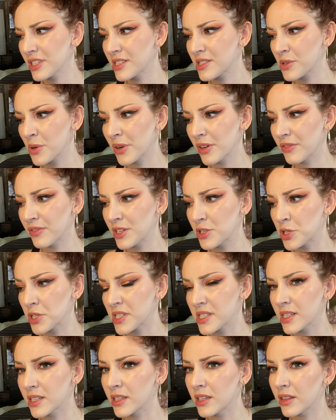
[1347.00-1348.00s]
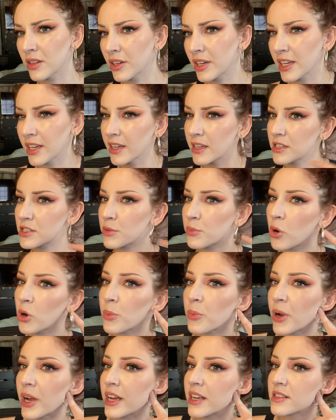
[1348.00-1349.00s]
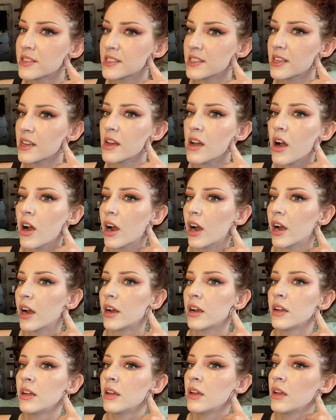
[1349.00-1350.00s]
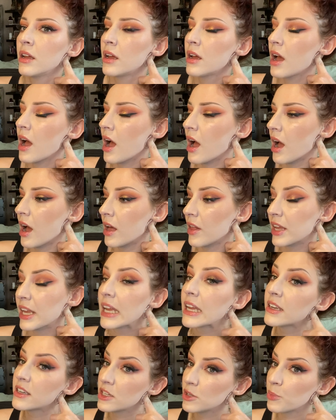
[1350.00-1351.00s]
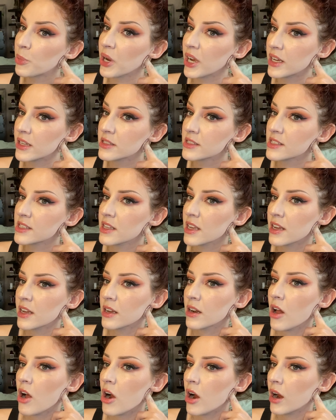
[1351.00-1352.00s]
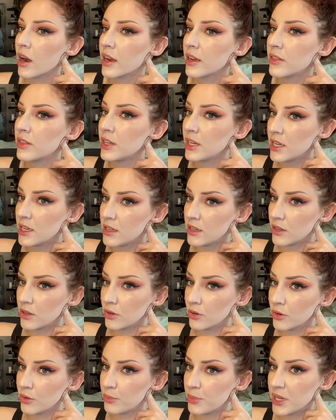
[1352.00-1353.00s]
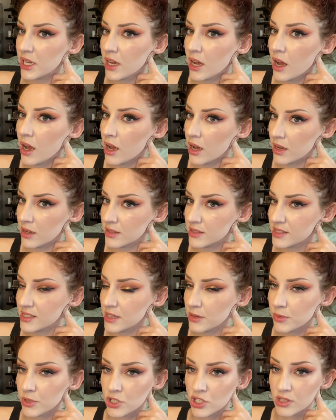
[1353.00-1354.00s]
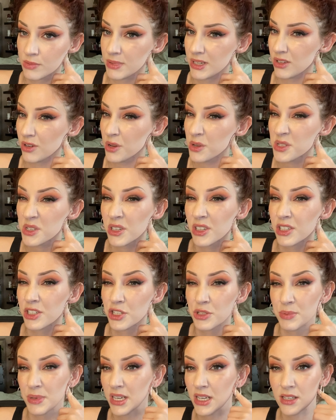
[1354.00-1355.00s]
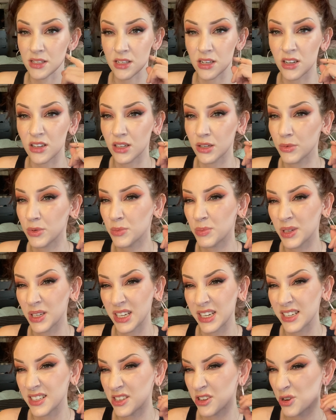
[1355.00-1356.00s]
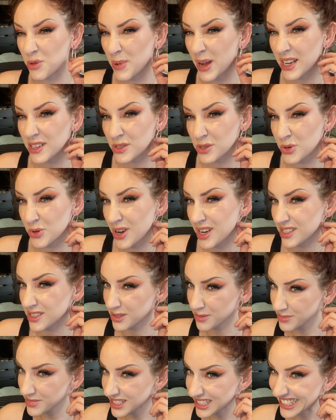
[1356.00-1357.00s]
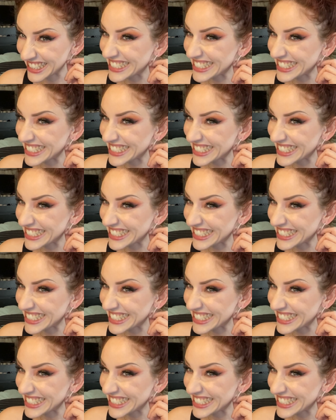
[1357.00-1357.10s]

sort of interested in looking into more brands that are like indie brands that are in the EU, because it would just be closer and just be easier, and it would be easier to pass through customs.